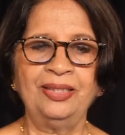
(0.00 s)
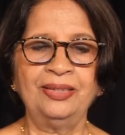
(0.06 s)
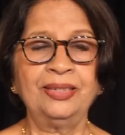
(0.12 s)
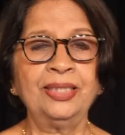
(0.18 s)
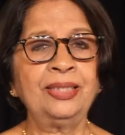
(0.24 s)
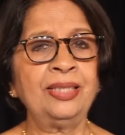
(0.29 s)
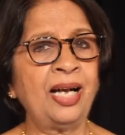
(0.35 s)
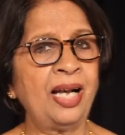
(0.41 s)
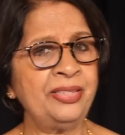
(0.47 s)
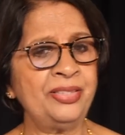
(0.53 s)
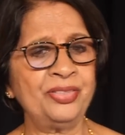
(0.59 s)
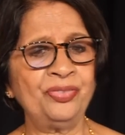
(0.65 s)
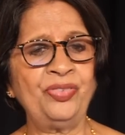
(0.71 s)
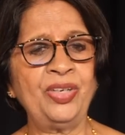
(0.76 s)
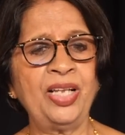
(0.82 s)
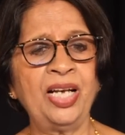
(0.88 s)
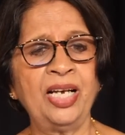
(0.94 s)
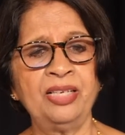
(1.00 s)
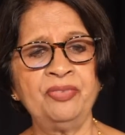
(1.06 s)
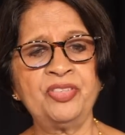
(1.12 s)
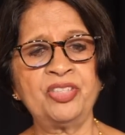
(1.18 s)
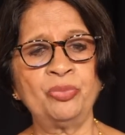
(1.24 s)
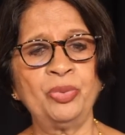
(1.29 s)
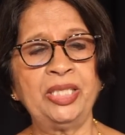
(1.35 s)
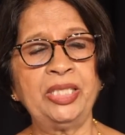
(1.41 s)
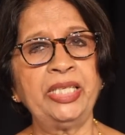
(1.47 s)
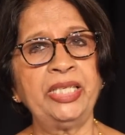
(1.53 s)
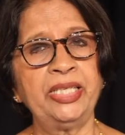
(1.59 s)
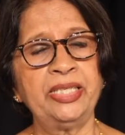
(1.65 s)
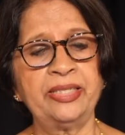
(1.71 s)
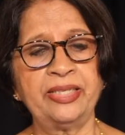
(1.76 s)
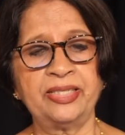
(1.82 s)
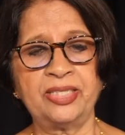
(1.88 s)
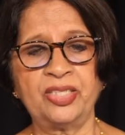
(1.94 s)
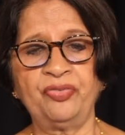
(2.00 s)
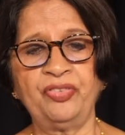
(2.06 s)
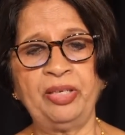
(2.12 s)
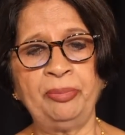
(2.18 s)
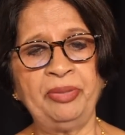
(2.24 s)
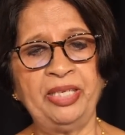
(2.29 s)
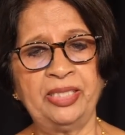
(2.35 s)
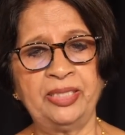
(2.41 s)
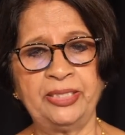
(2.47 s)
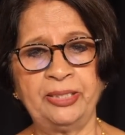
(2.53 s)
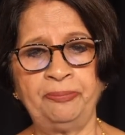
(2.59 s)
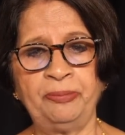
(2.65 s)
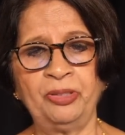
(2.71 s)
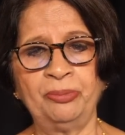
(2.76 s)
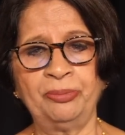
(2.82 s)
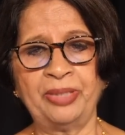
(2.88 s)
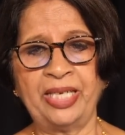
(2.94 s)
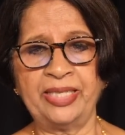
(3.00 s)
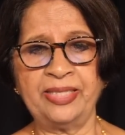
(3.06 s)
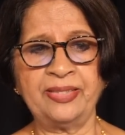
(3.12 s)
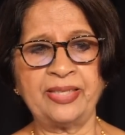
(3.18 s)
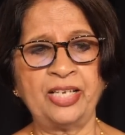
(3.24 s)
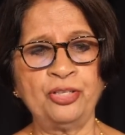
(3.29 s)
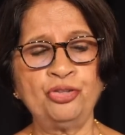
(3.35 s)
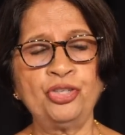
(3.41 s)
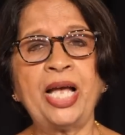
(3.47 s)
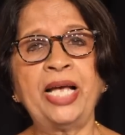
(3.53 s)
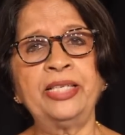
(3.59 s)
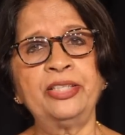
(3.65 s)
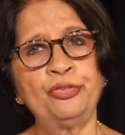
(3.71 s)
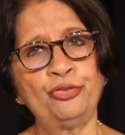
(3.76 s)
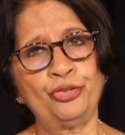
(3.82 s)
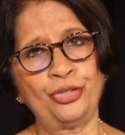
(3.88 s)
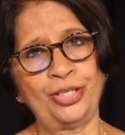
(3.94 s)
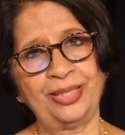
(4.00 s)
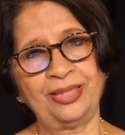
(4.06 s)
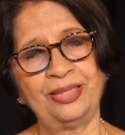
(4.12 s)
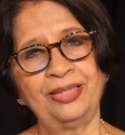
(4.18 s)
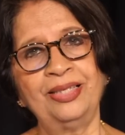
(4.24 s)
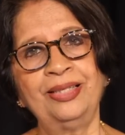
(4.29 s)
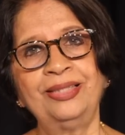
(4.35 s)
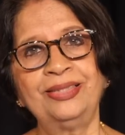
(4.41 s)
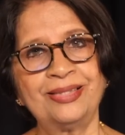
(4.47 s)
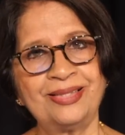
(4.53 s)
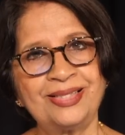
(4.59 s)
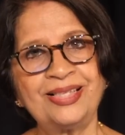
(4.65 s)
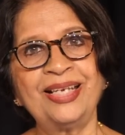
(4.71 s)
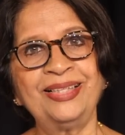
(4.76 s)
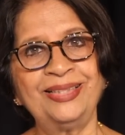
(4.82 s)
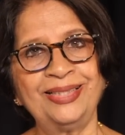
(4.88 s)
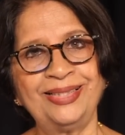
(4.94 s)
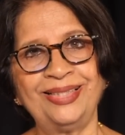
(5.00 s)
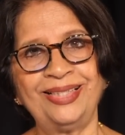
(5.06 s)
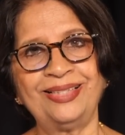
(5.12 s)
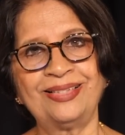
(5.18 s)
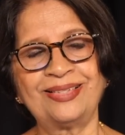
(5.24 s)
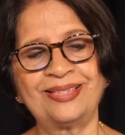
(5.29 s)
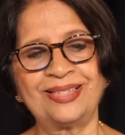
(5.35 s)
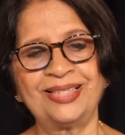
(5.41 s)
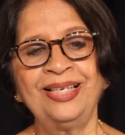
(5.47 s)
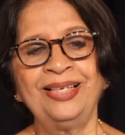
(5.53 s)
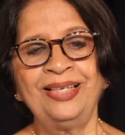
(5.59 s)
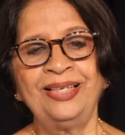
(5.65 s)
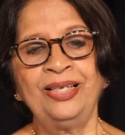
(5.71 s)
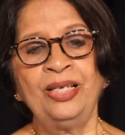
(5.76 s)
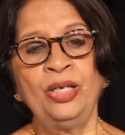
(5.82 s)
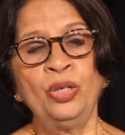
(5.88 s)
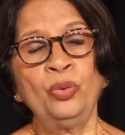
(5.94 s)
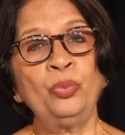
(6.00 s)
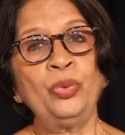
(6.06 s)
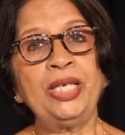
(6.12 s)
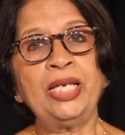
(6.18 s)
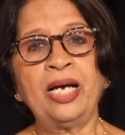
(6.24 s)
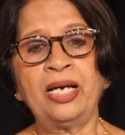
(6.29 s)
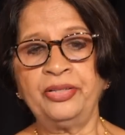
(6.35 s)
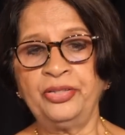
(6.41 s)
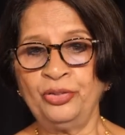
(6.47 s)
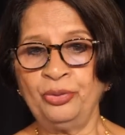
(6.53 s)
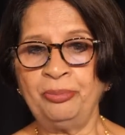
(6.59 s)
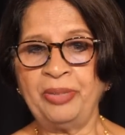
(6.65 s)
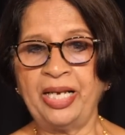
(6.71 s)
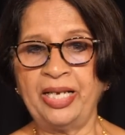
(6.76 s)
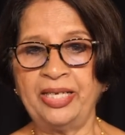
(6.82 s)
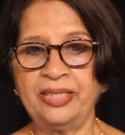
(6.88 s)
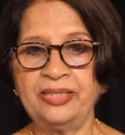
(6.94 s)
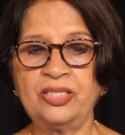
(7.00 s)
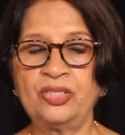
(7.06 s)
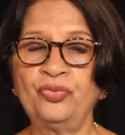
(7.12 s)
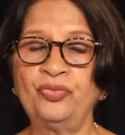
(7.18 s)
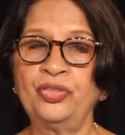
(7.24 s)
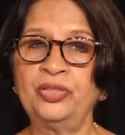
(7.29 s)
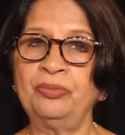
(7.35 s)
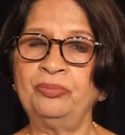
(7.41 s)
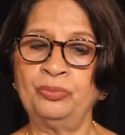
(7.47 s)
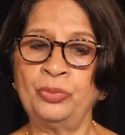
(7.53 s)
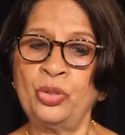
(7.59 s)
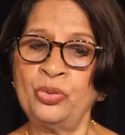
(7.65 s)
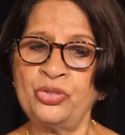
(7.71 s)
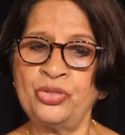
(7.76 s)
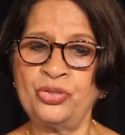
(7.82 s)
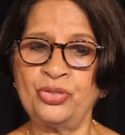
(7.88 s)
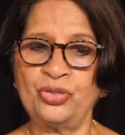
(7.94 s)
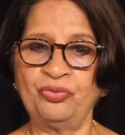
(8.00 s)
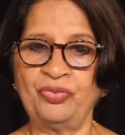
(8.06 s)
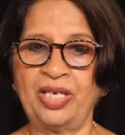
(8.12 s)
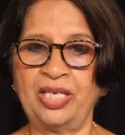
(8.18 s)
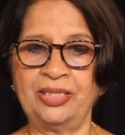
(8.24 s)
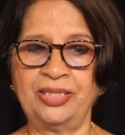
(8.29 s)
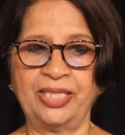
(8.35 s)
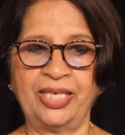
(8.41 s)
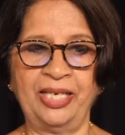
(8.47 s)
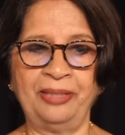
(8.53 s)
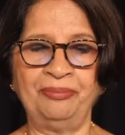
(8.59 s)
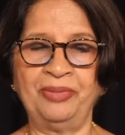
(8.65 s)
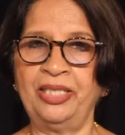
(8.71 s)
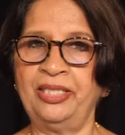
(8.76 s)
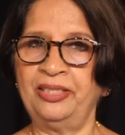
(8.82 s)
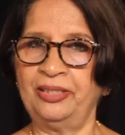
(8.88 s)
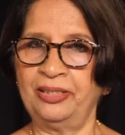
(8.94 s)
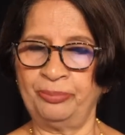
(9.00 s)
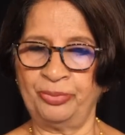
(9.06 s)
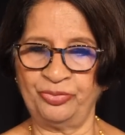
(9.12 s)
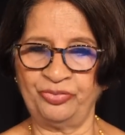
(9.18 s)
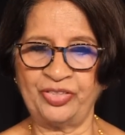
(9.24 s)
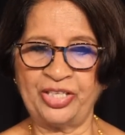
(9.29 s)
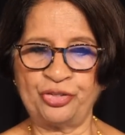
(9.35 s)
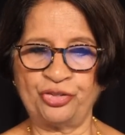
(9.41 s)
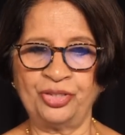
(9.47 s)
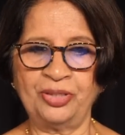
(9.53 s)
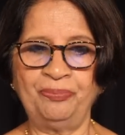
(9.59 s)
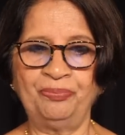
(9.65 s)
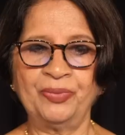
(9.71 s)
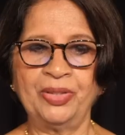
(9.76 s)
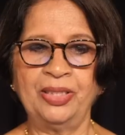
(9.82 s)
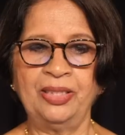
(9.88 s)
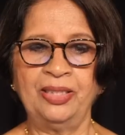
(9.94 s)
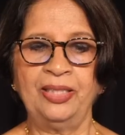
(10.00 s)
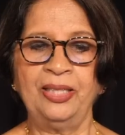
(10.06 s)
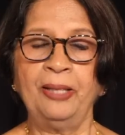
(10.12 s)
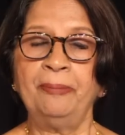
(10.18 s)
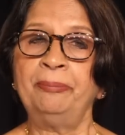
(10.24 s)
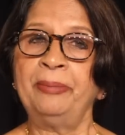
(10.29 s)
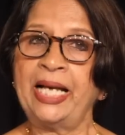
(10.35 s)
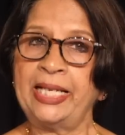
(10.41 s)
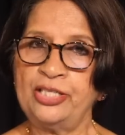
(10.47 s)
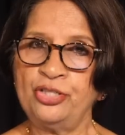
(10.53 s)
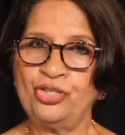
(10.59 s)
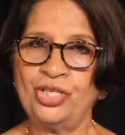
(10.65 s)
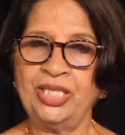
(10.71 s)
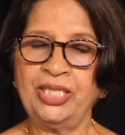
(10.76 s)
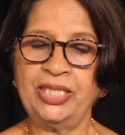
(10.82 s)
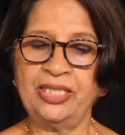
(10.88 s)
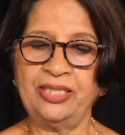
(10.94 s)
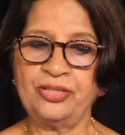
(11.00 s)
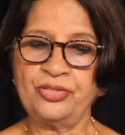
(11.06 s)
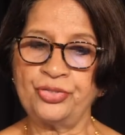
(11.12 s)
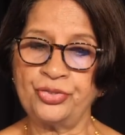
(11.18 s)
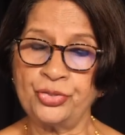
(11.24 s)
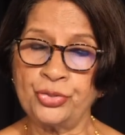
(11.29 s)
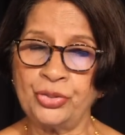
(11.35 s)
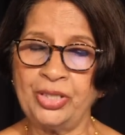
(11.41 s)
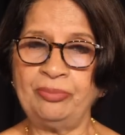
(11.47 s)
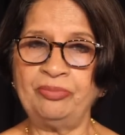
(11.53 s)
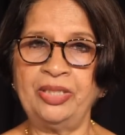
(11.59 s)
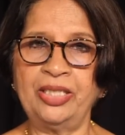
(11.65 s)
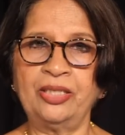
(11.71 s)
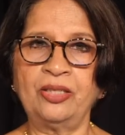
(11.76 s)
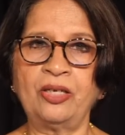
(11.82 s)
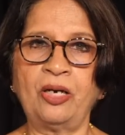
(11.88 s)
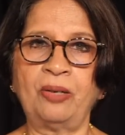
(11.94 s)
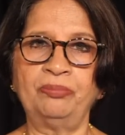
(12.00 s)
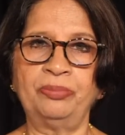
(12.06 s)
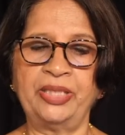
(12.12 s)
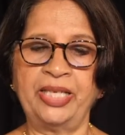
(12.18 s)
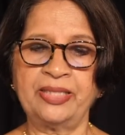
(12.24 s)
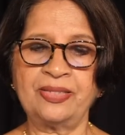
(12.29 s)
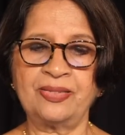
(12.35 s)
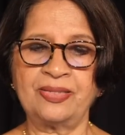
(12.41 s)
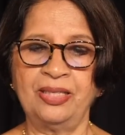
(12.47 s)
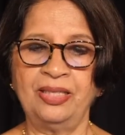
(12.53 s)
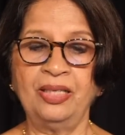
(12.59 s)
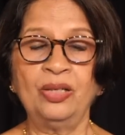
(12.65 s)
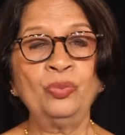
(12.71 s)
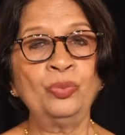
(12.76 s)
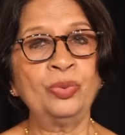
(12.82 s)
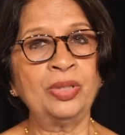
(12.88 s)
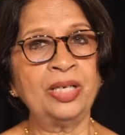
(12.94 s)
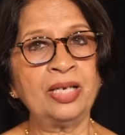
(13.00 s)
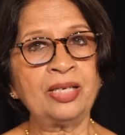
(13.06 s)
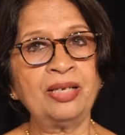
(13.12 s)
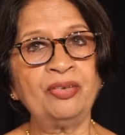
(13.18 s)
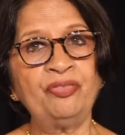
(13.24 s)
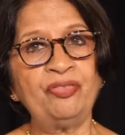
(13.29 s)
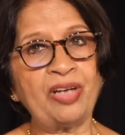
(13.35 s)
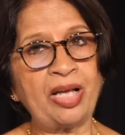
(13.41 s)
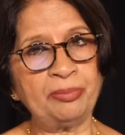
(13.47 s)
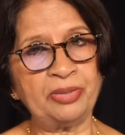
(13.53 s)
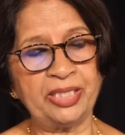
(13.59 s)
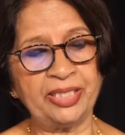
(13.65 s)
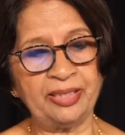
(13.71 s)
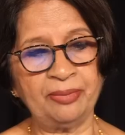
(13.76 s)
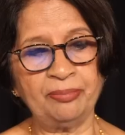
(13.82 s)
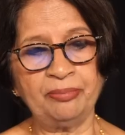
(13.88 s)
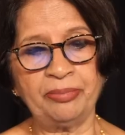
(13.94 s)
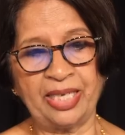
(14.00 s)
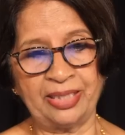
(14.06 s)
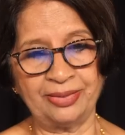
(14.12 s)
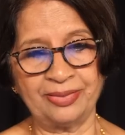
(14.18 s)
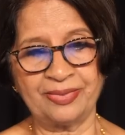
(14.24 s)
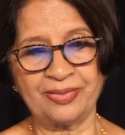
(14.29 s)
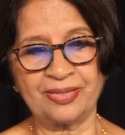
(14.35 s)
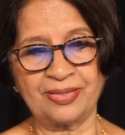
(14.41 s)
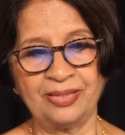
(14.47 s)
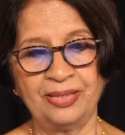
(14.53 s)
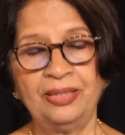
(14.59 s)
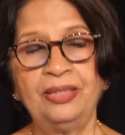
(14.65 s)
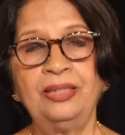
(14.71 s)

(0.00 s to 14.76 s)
The kind of lives we lead as female diplomats are challenging, to say the least. We are nomads for the most of our time in the profession, managing an extremely complex work-family balance,